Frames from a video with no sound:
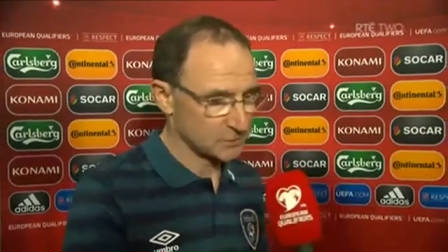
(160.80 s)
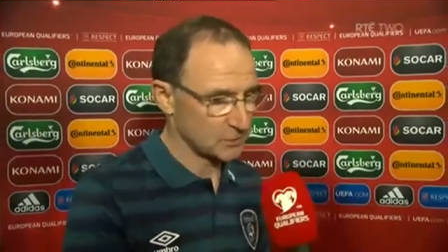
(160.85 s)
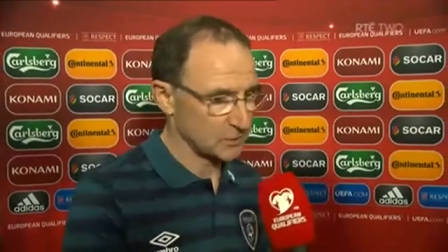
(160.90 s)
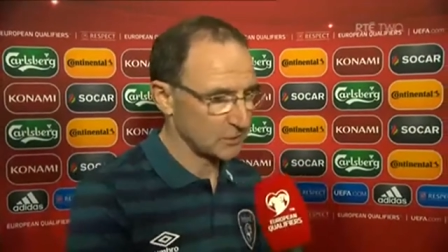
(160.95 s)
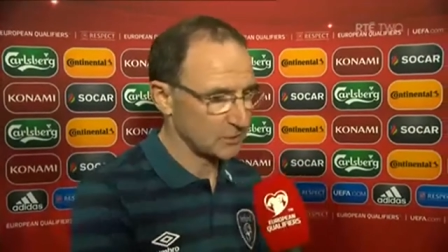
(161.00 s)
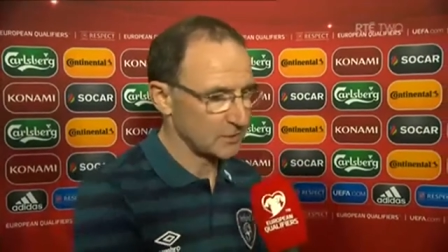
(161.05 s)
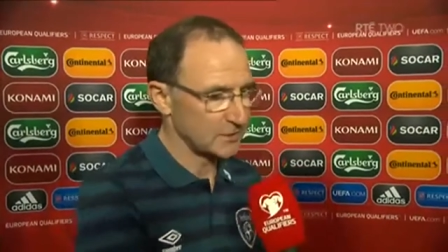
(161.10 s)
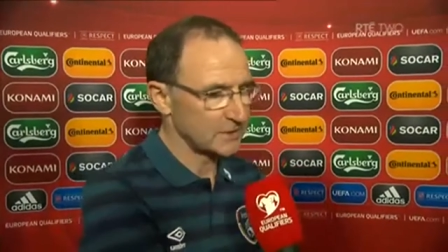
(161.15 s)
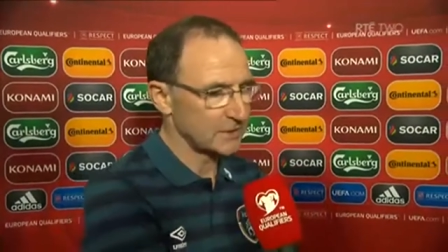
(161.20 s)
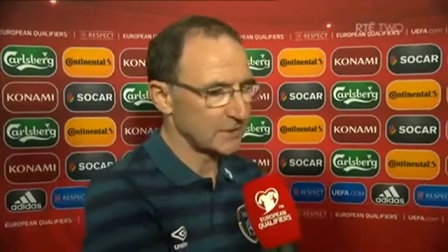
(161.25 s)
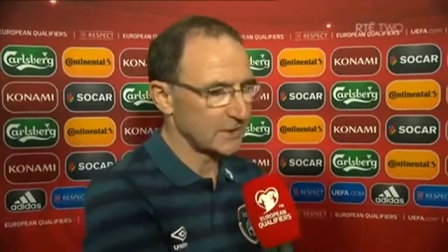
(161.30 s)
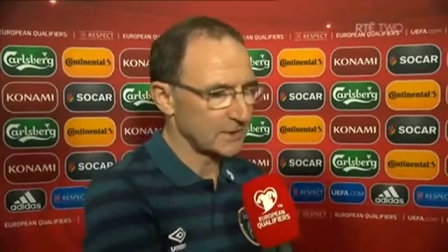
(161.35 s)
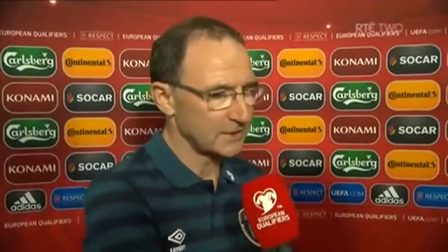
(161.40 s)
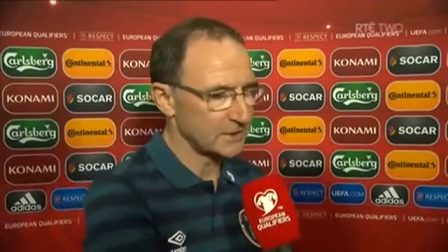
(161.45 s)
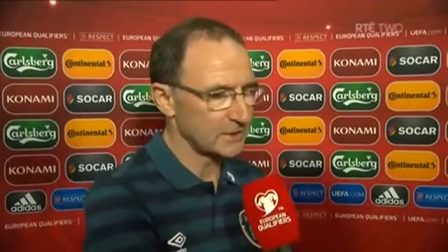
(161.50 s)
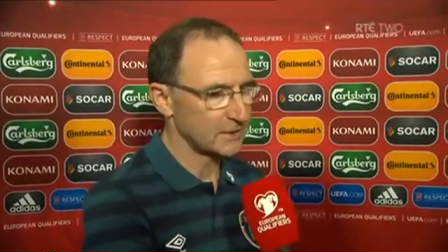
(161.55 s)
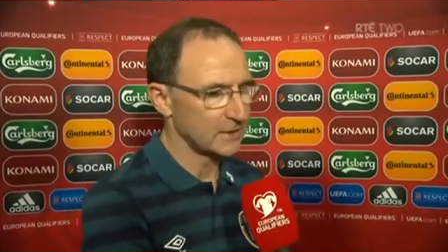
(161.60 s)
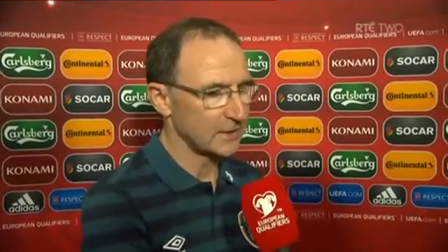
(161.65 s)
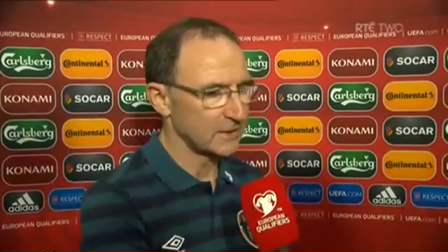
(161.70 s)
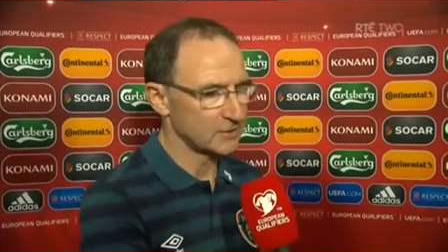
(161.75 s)
absolutely
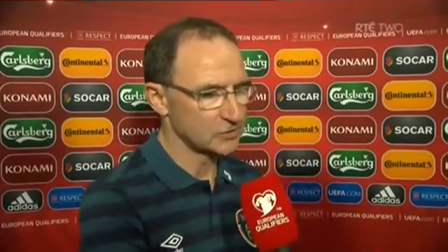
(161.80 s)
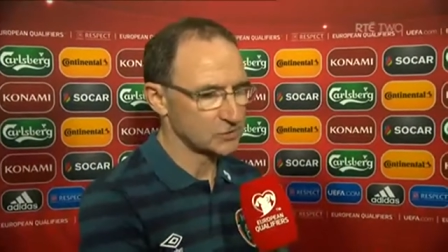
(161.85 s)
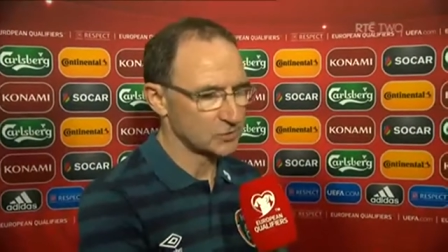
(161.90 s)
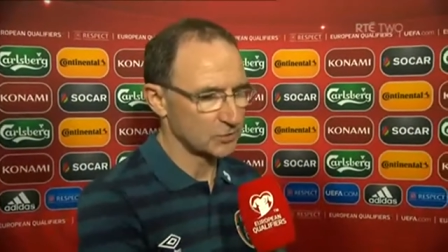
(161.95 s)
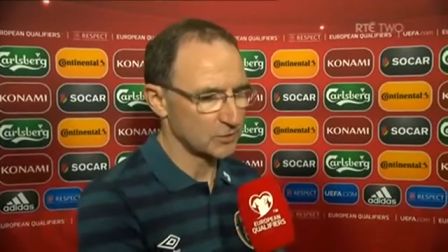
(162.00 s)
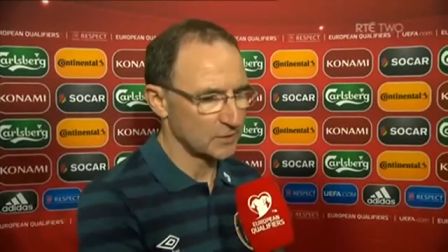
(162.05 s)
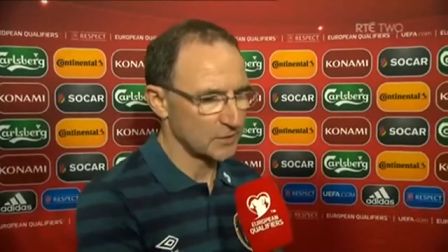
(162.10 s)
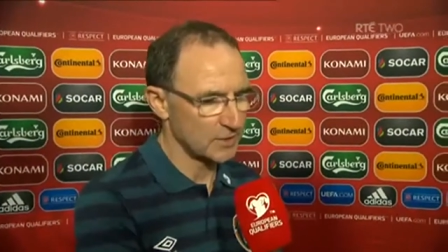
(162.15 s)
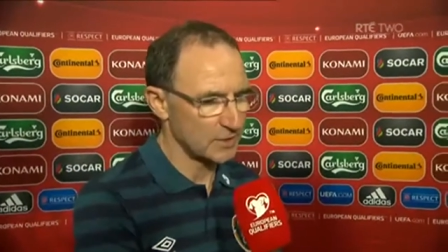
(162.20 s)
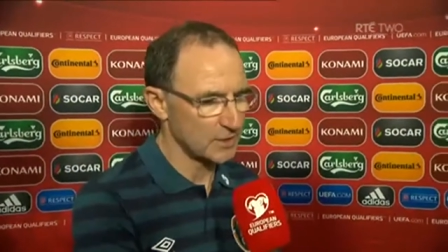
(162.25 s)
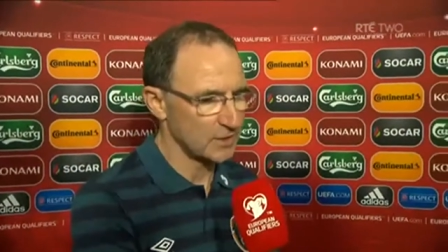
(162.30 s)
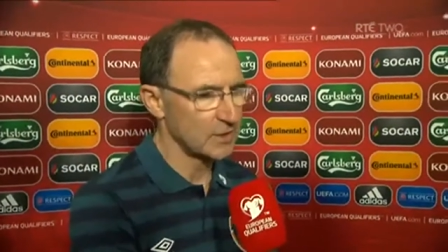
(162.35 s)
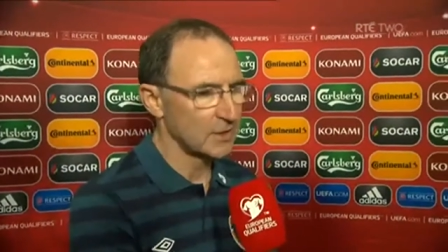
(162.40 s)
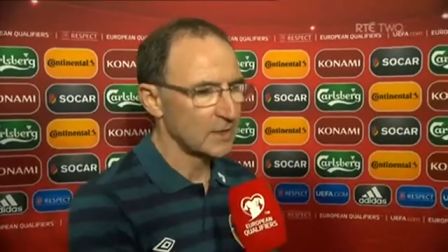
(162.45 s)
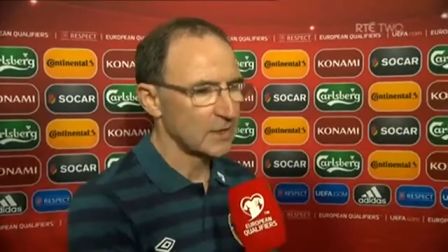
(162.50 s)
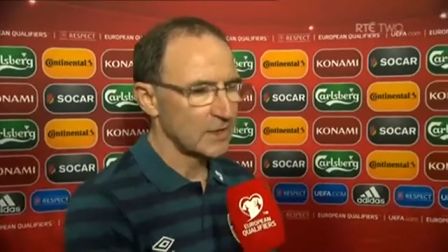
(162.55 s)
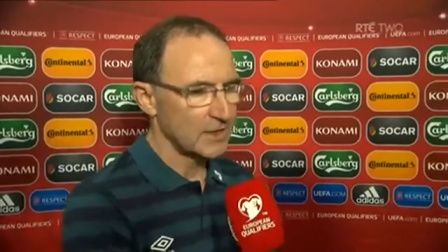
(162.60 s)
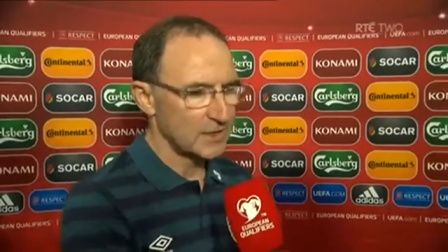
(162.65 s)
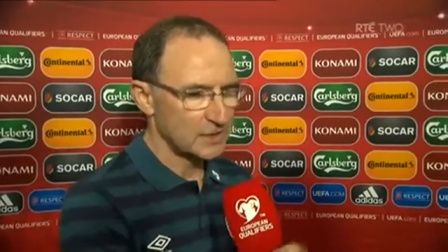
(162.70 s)
delighted, and so are they.